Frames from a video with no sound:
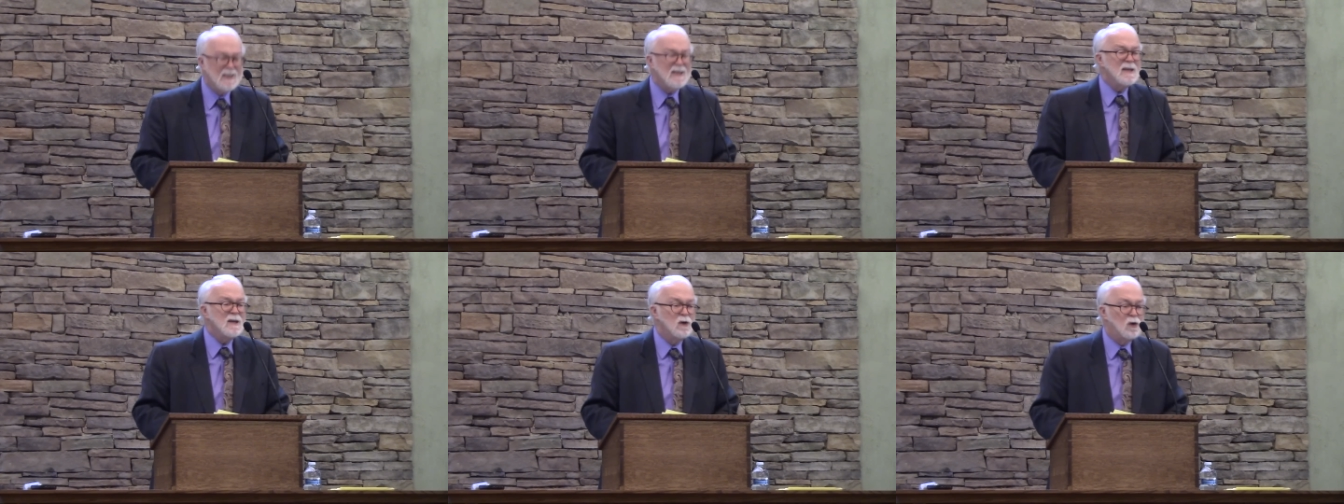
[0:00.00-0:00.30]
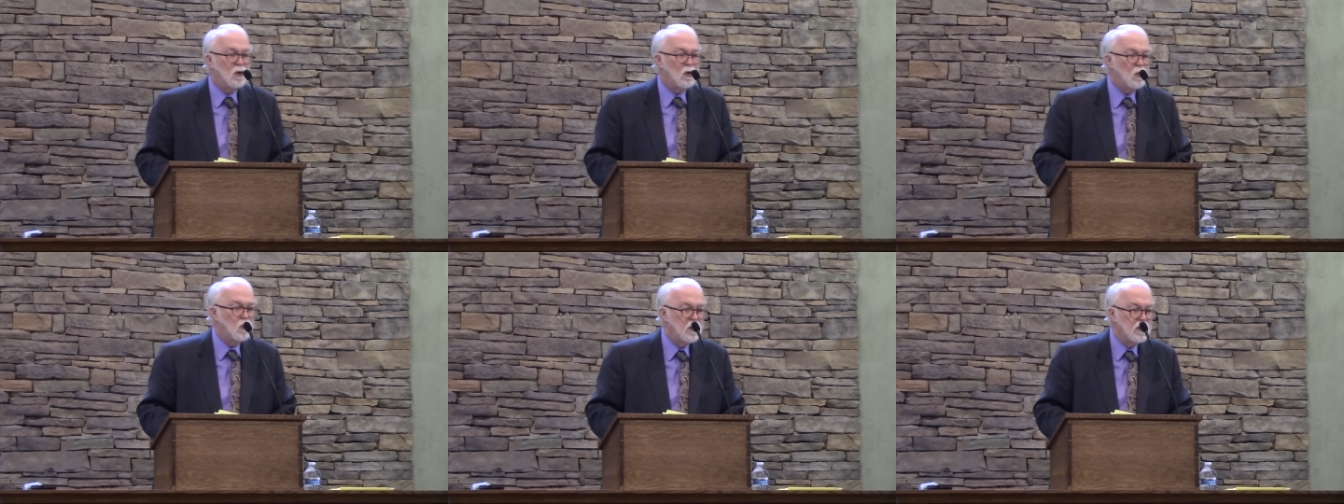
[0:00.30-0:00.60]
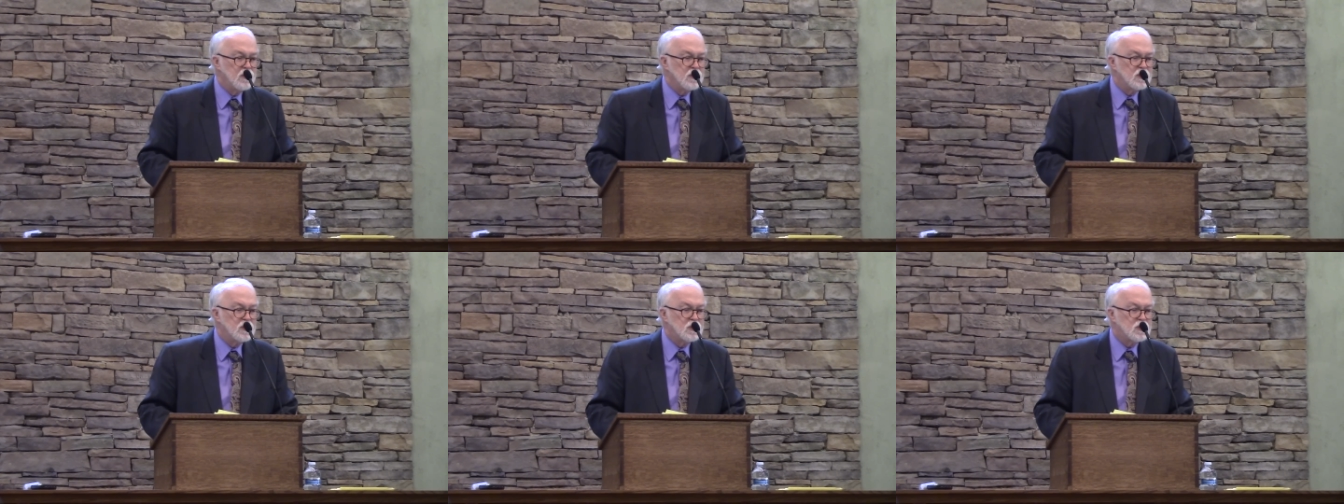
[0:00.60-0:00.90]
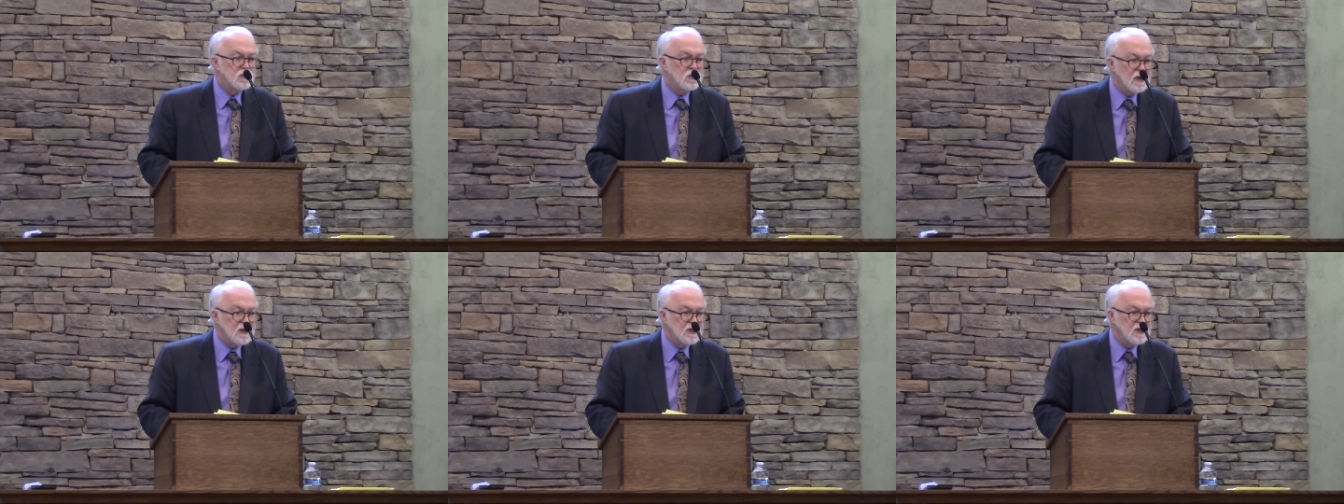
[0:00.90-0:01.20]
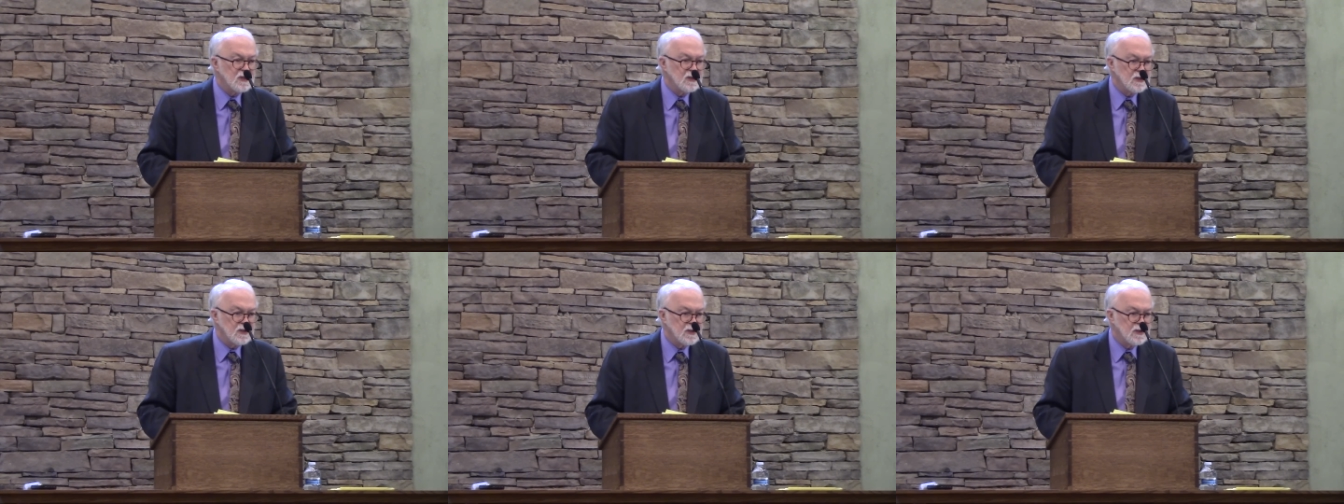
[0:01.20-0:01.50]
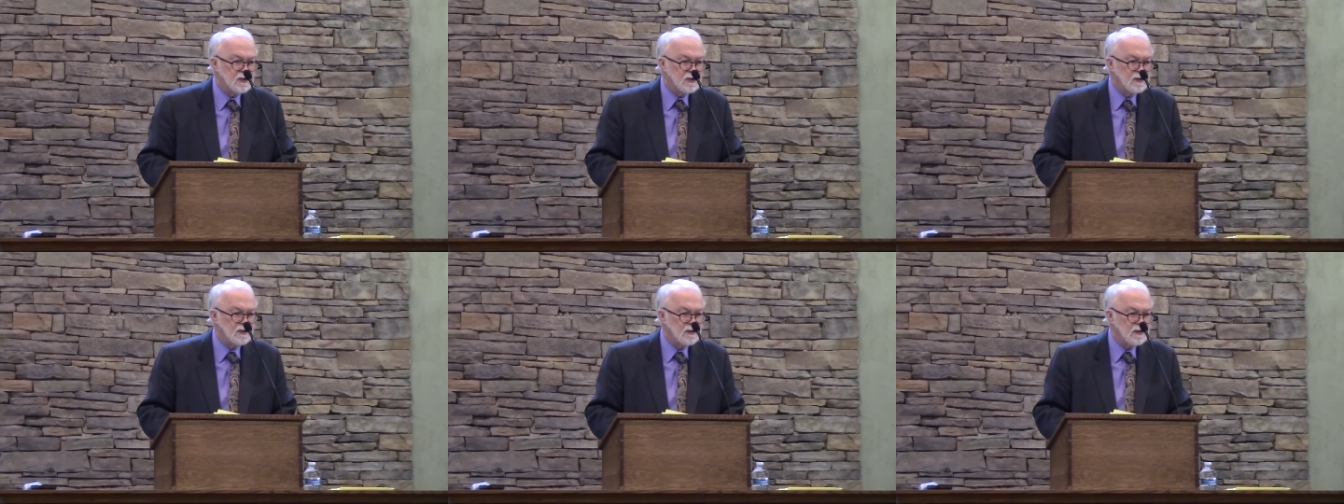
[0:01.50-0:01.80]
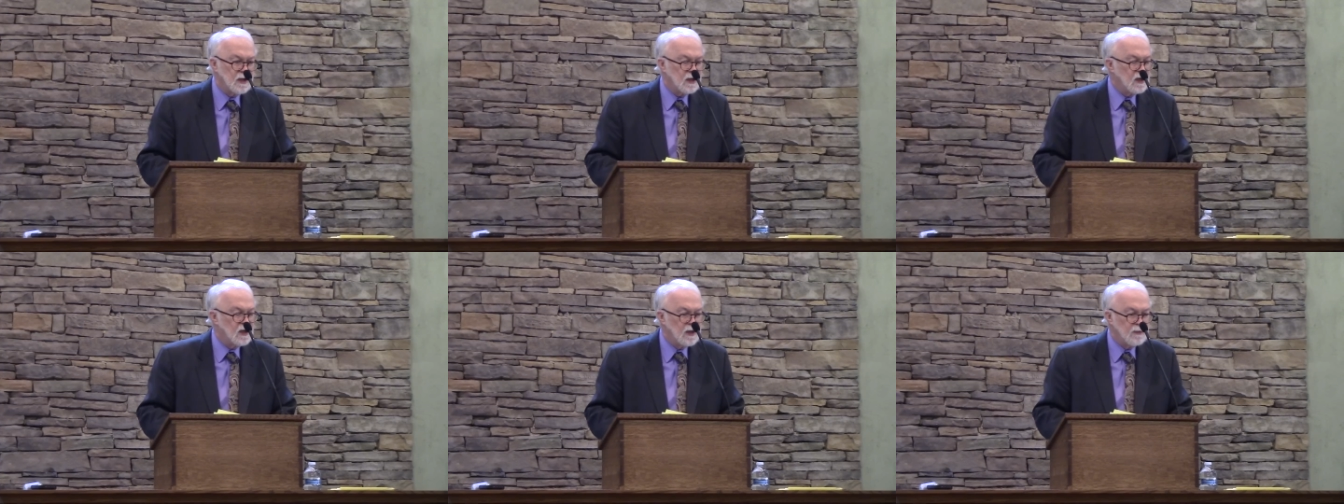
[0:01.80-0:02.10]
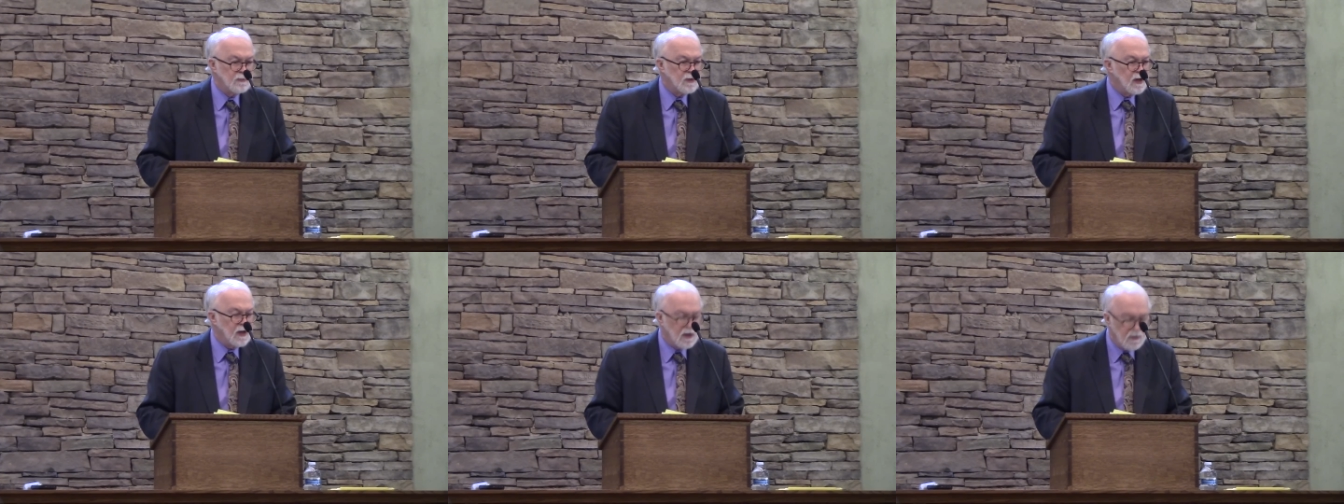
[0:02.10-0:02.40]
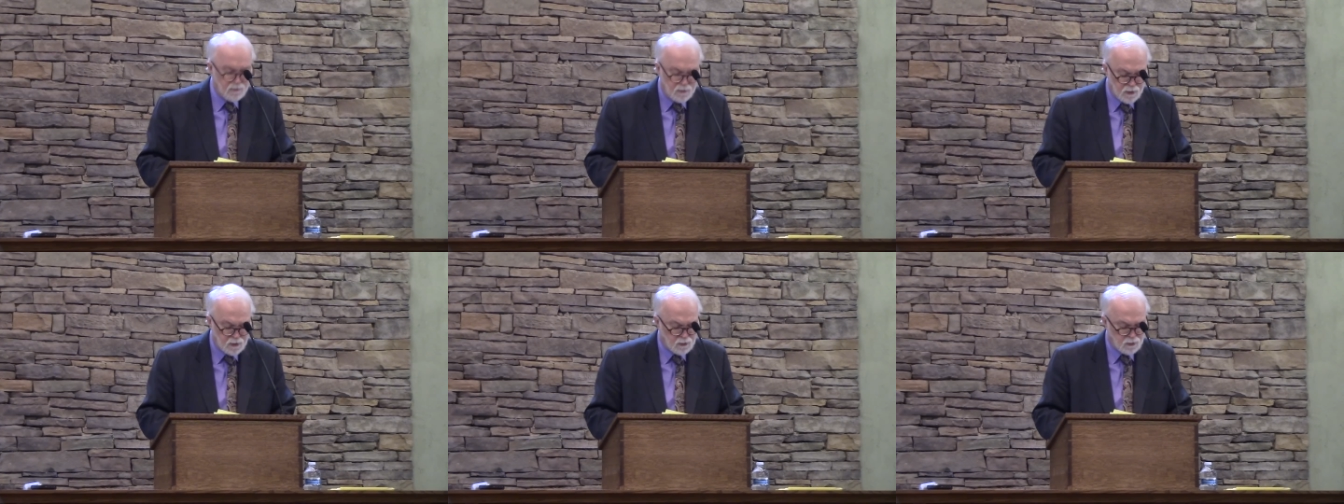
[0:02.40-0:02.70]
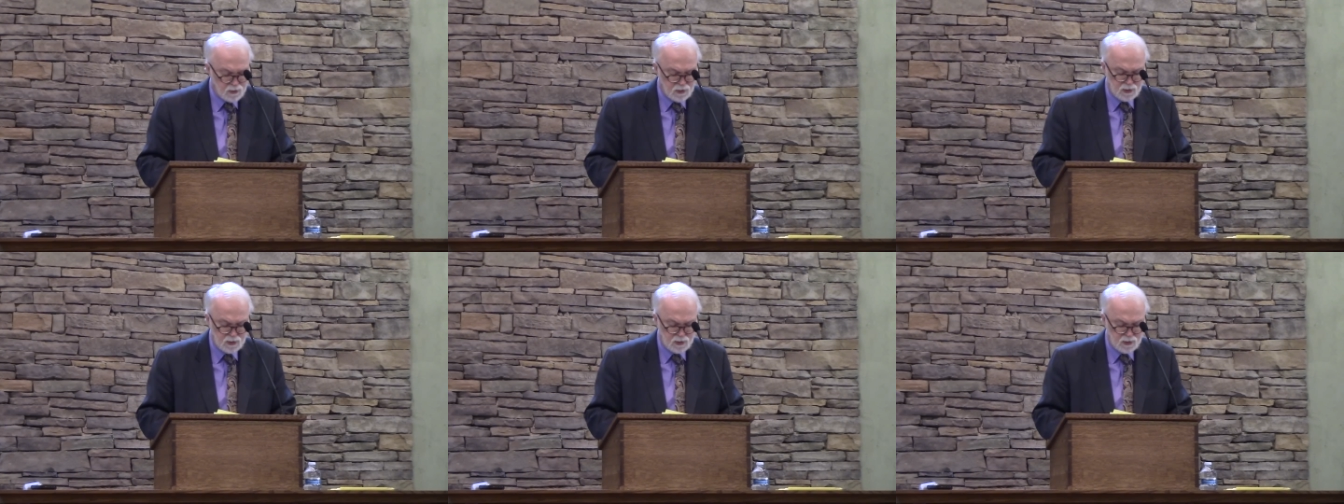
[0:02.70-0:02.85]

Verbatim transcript: deal with the stresses that come to every